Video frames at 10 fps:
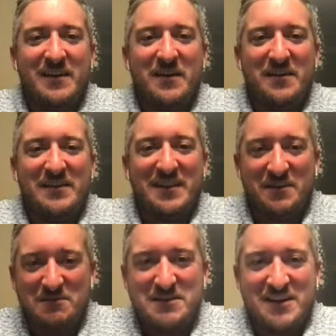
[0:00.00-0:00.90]
Oh,
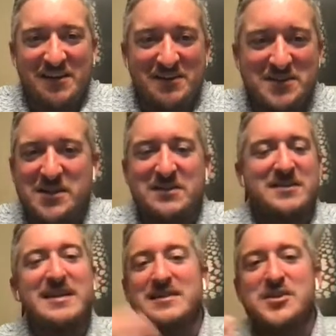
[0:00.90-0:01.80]
there we go. She
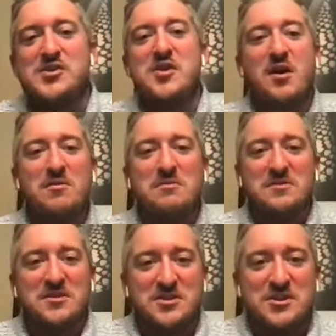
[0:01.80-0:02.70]
knows.
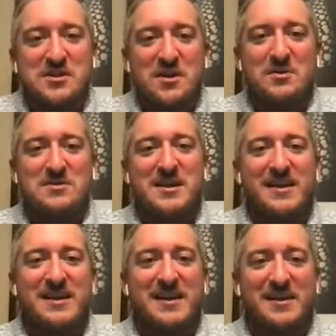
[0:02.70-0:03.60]
She knows San
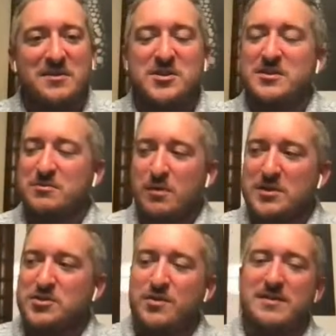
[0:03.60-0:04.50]
Diego. She went
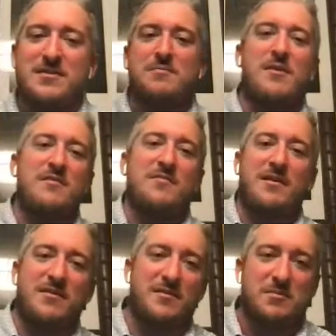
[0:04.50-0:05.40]
straight to the
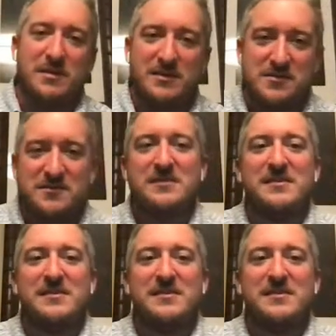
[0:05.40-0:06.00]
bonfire on the beach.